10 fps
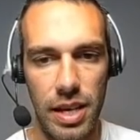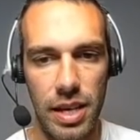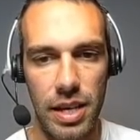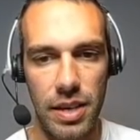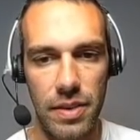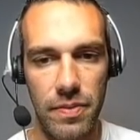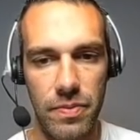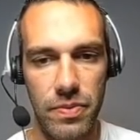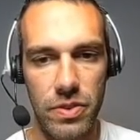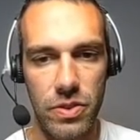
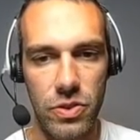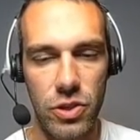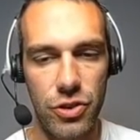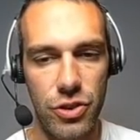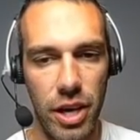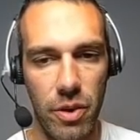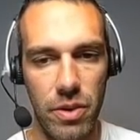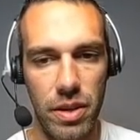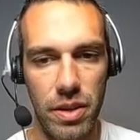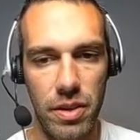
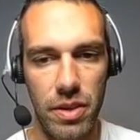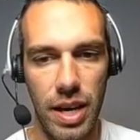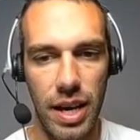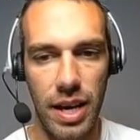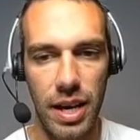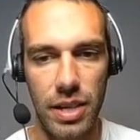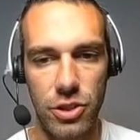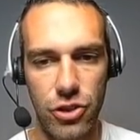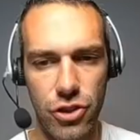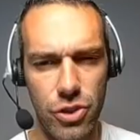Chinchou.
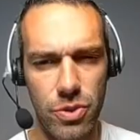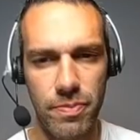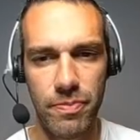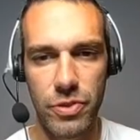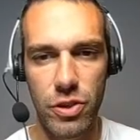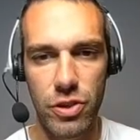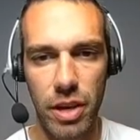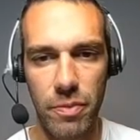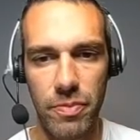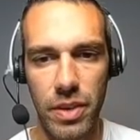
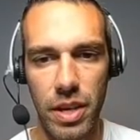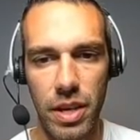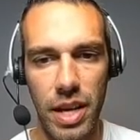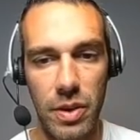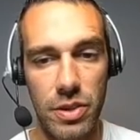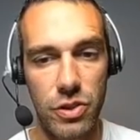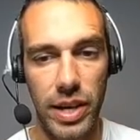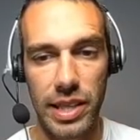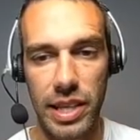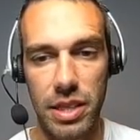Chinchou.
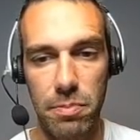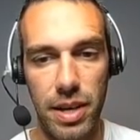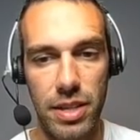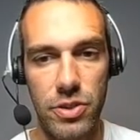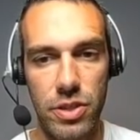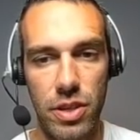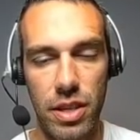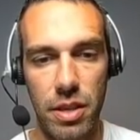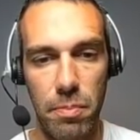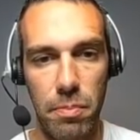Anyways, great lead. The
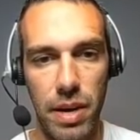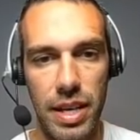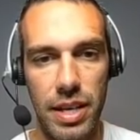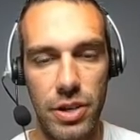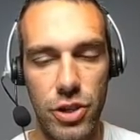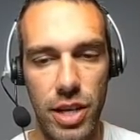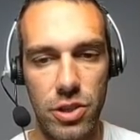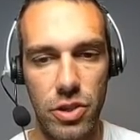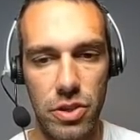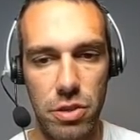mud
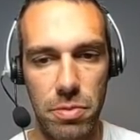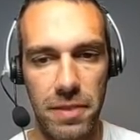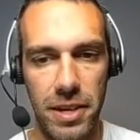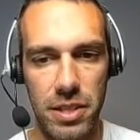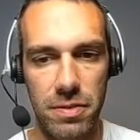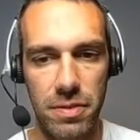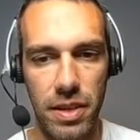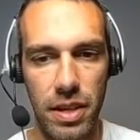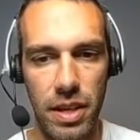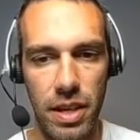shots are doing super
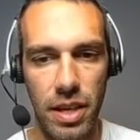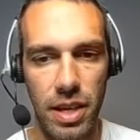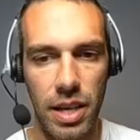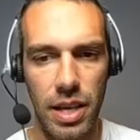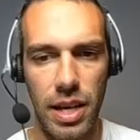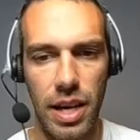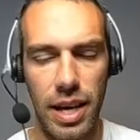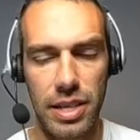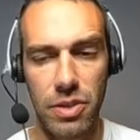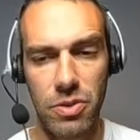effective.
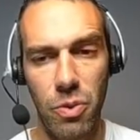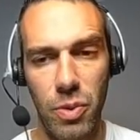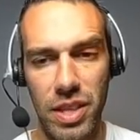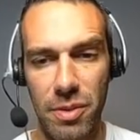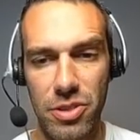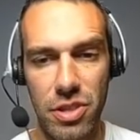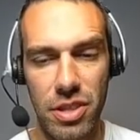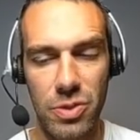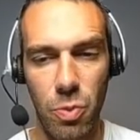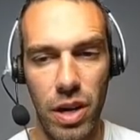I don't know what
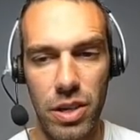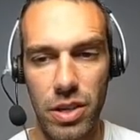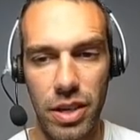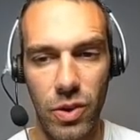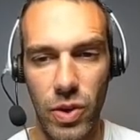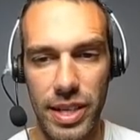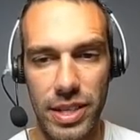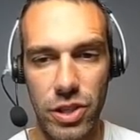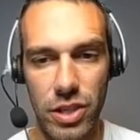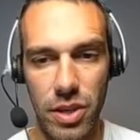it's water
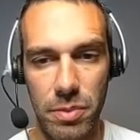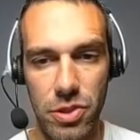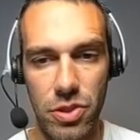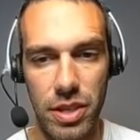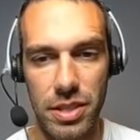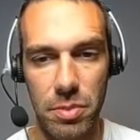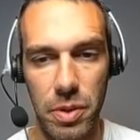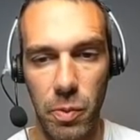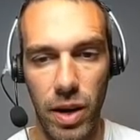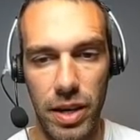or electric, so I'm assuming
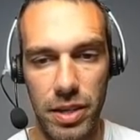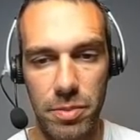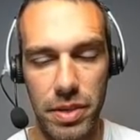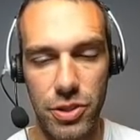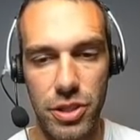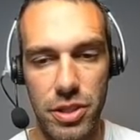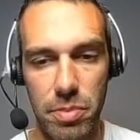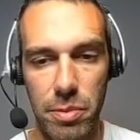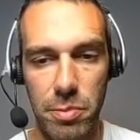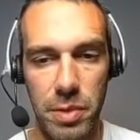it's gonna be water, but it's
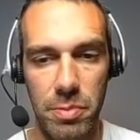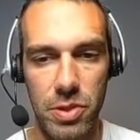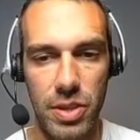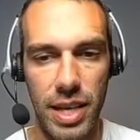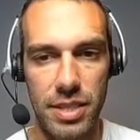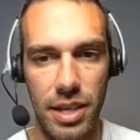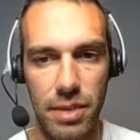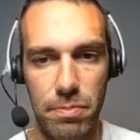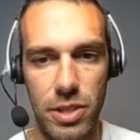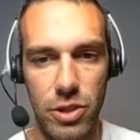just a bubble beam, so
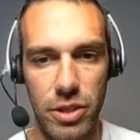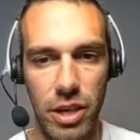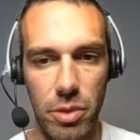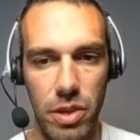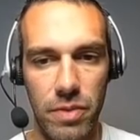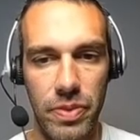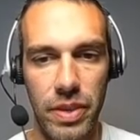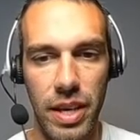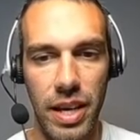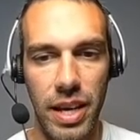that's not too
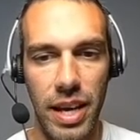terrible.